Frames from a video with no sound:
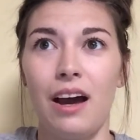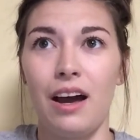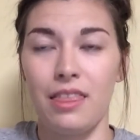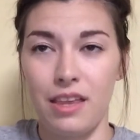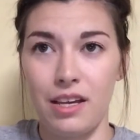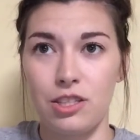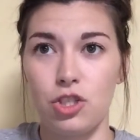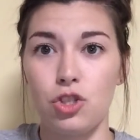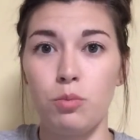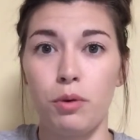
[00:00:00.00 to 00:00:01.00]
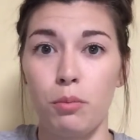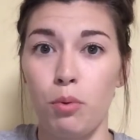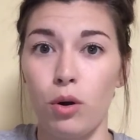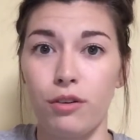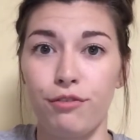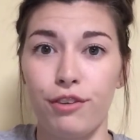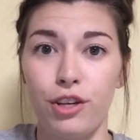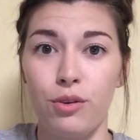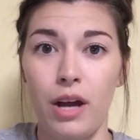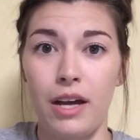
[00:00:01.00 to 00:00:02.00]
I think it's super important for
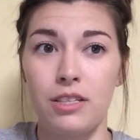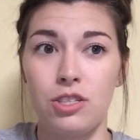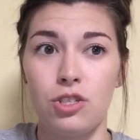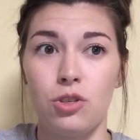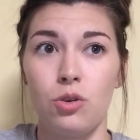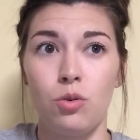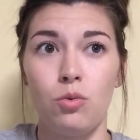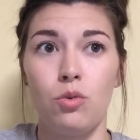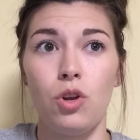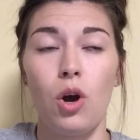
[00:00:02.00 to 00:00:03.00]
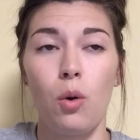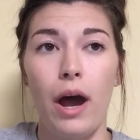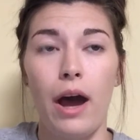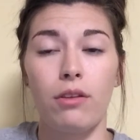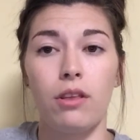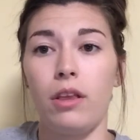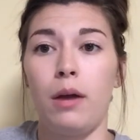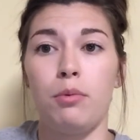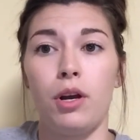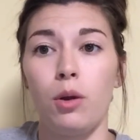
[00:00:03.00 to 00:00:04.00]
you guys to know how the
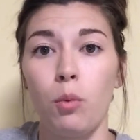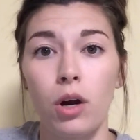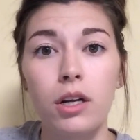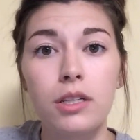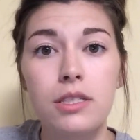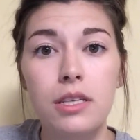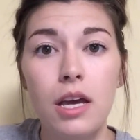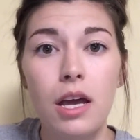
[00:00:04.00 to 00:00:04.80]
library works.